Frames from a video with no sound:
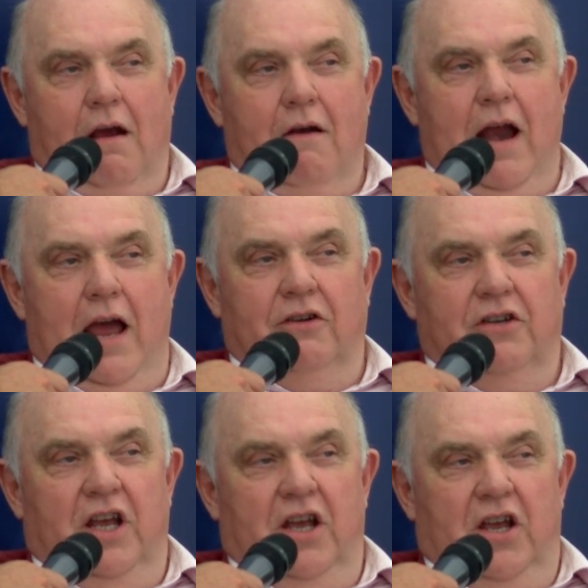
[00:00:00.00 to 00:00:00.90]
crowd
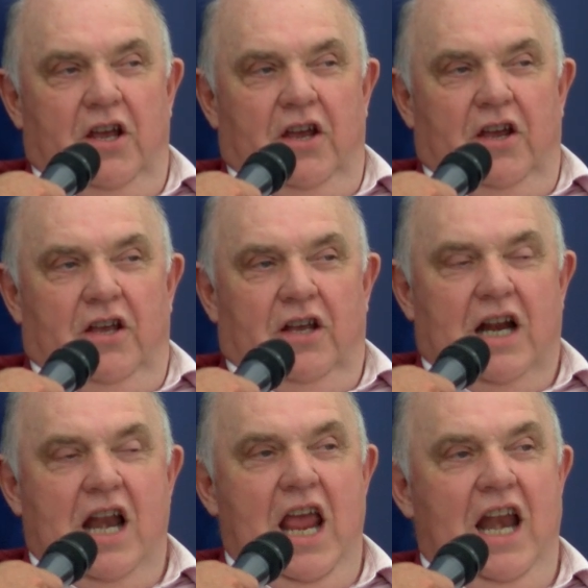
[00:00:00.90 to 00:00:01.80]

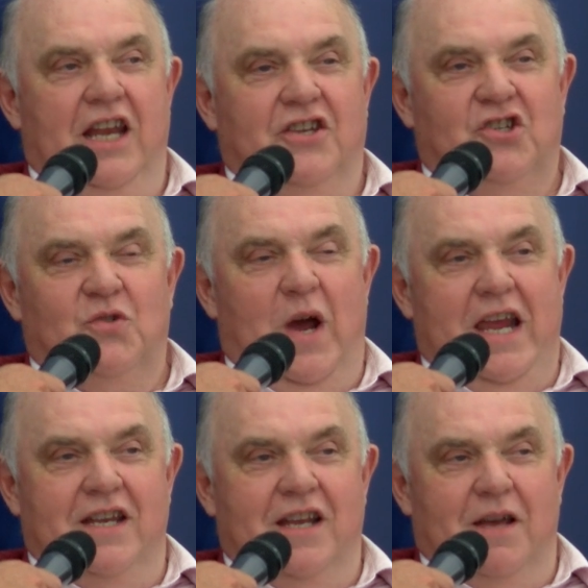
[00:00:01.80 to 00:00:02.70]
clearly
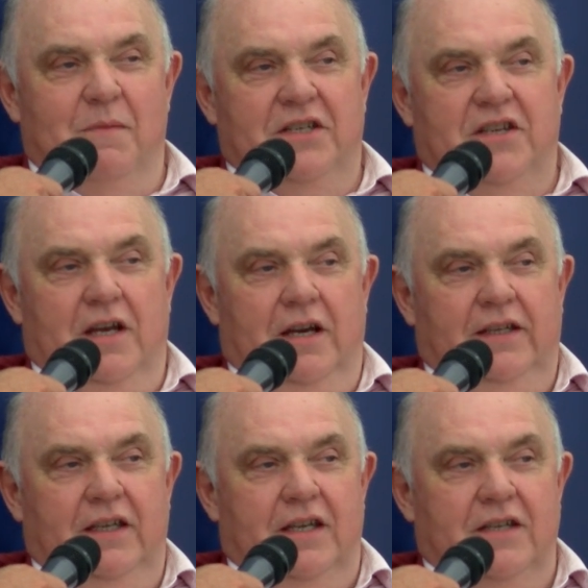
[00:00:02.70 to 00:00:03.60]
swayed her by saying, I
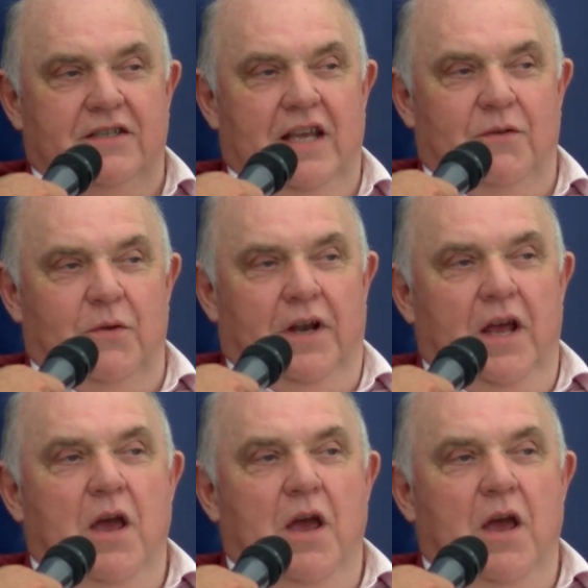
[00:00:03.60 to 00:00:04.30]
think it's that one,